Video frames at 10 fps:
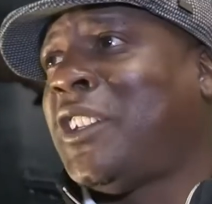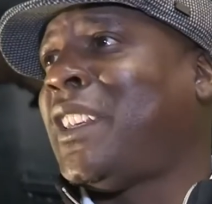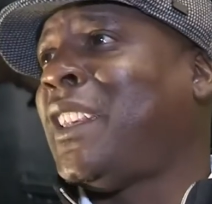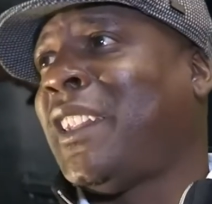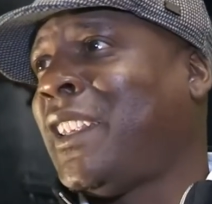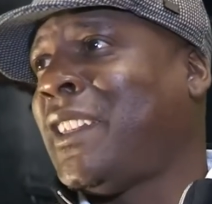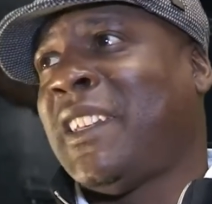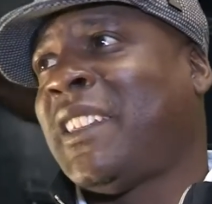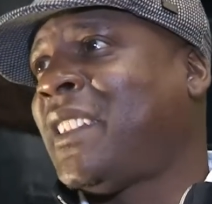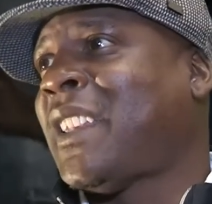deal in
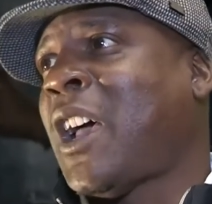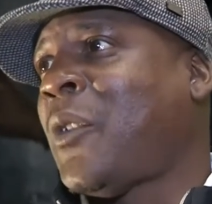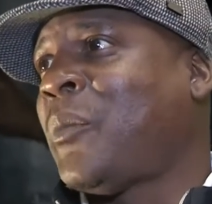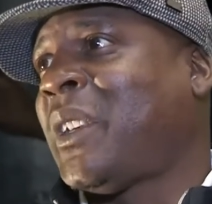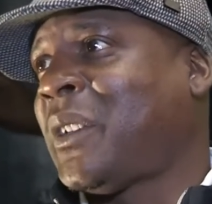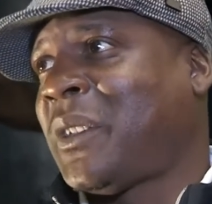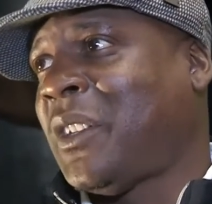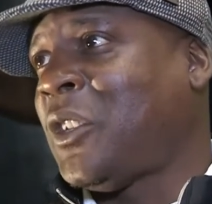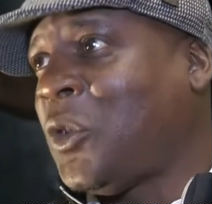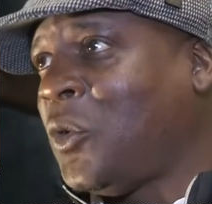this town, because
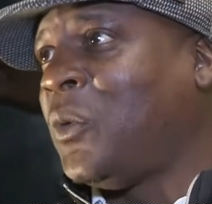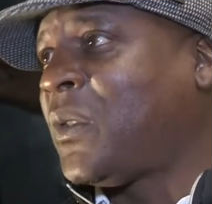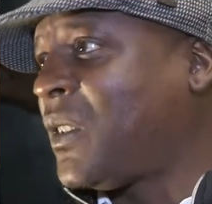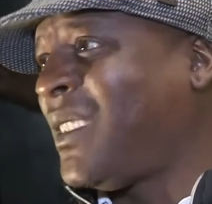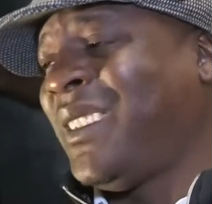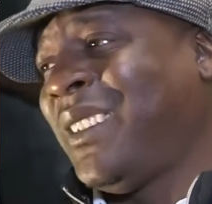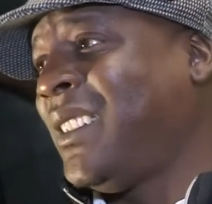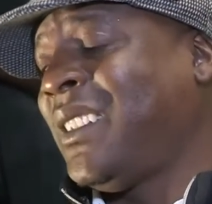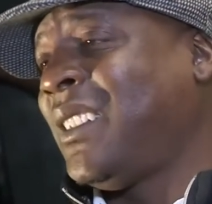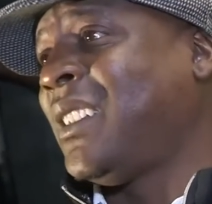the youths,
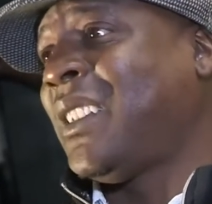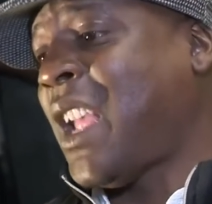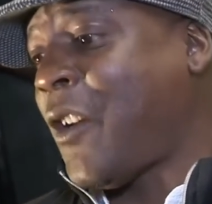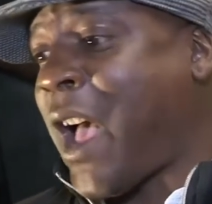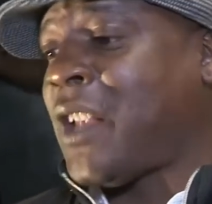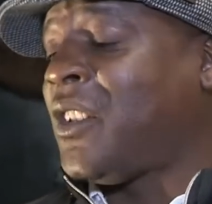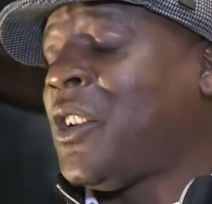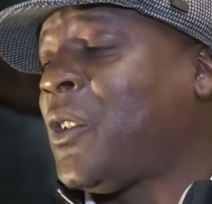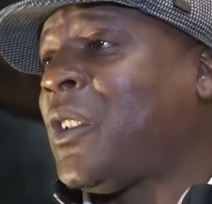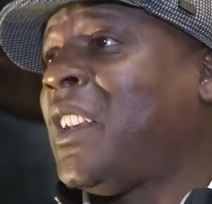there are,
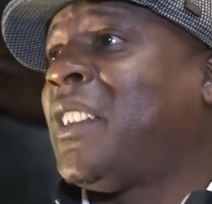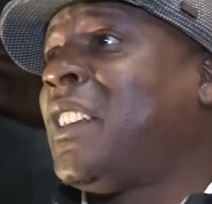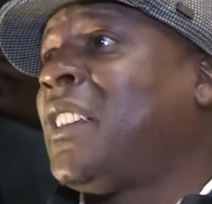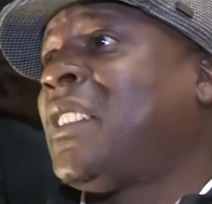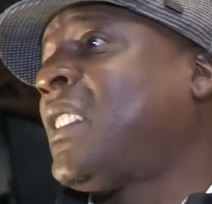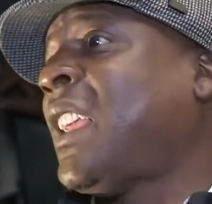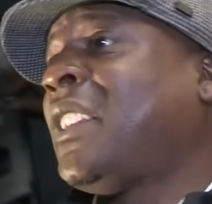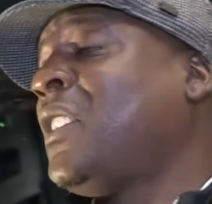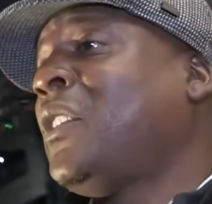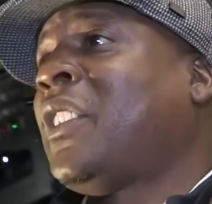you know, they're the
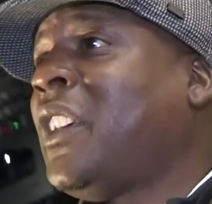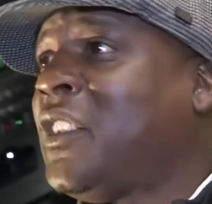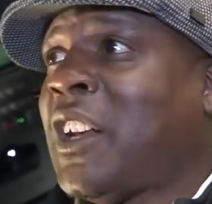second and third